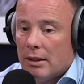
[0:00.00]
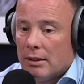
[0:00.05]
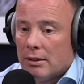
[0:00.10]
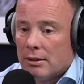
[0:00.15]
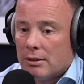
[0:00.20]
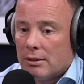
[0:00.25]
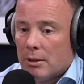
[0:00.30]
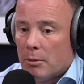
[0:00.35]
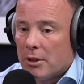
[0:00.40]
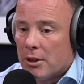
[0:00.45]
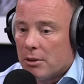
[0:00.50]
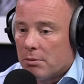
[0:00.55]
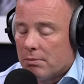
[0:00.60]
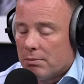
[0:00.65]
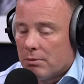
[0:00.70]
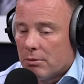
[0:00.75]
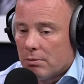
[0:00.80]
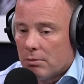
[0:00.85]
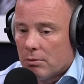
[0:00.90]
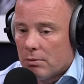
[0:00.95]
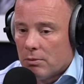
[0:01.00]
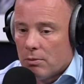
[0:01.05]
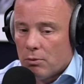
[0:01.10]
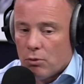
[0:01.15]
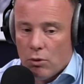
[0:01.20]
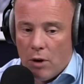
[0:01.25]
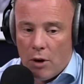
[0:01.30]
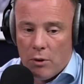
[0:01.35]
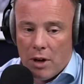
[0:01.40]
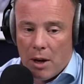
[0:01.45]
somebody who's
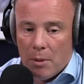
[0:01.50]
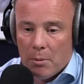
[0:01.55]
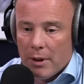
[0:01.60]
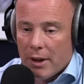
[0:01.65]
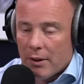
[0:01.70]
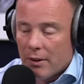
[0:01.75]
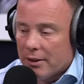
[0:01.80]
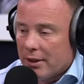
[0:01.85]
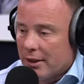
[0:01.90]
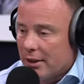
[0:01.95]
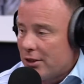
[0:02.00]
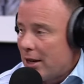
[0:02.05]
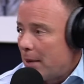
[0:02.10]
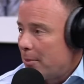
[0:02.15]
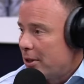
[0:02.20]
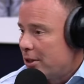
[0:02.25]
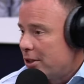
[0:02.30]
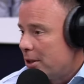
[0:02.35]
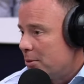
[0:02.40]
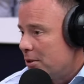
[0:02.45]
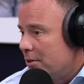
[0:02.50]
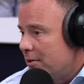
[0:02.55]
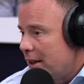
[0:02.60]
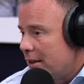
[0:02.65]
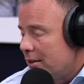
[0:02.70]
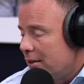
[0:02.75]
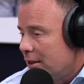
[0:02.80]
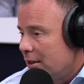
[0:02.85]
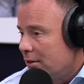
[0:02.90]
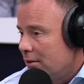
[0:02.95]
grown up here, I think the Championship's I
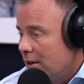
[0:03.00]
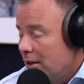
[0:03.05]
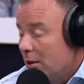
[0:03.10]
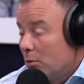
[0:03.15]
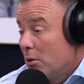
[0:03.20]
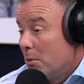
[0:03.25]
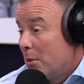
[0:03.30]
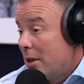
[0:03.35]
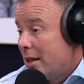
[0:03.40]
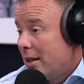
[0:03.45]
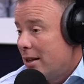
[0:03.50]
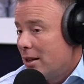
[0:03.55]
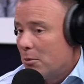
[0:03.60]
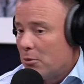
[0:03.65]
don't want to be in it.